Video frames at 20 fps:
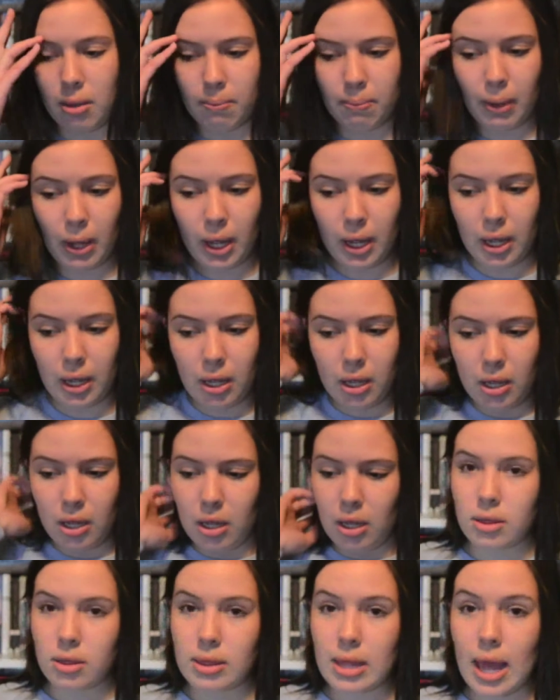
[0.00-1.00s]
But
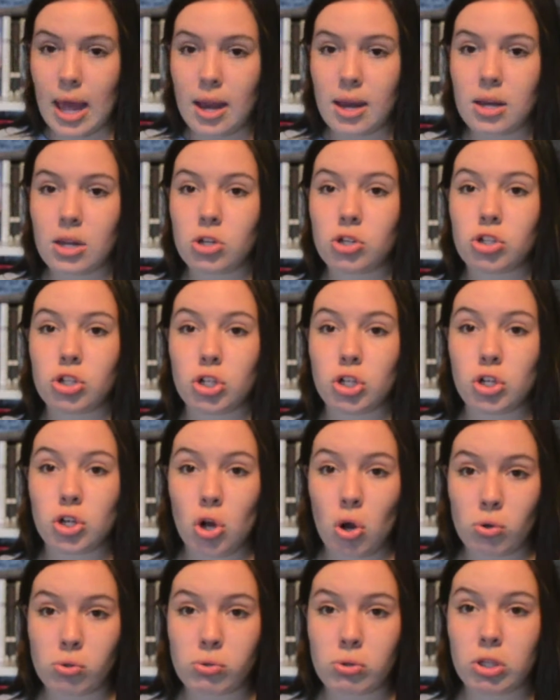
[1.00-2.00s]
then she
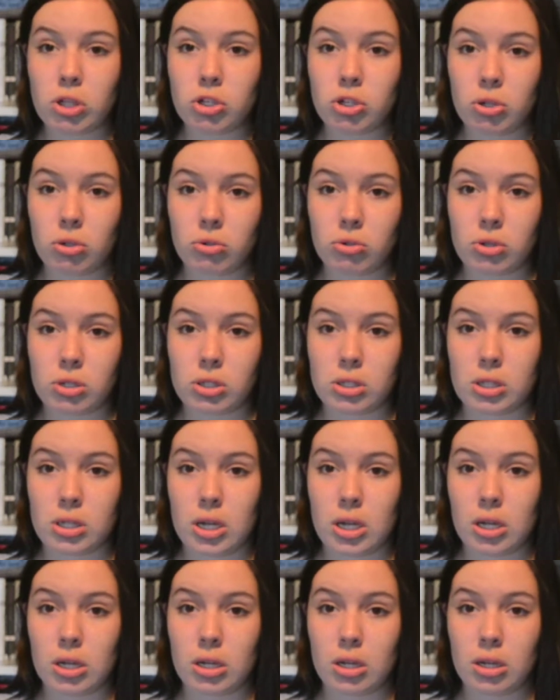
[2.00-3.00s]
goes with the Children's
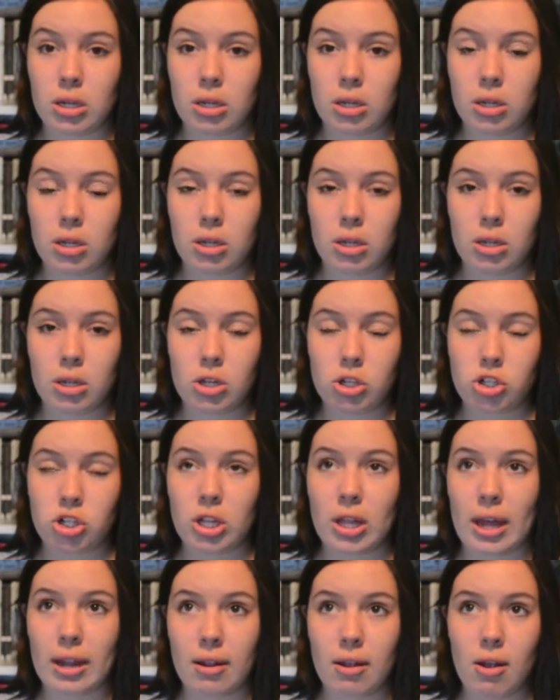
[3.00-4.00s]
League.
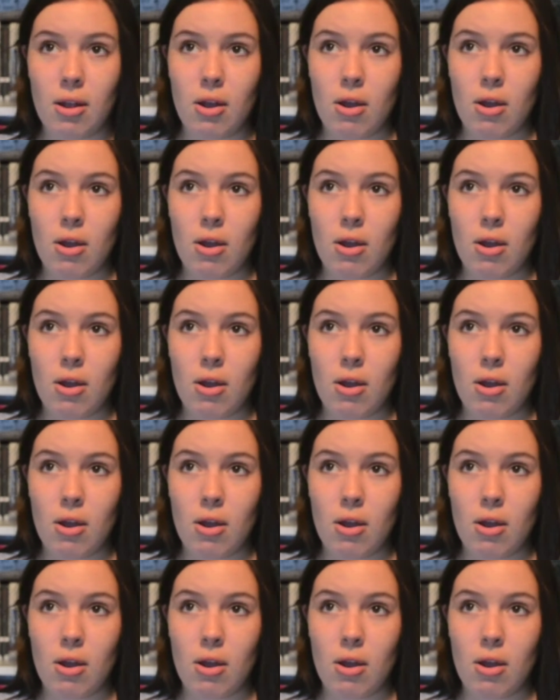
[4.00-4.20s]
She, like,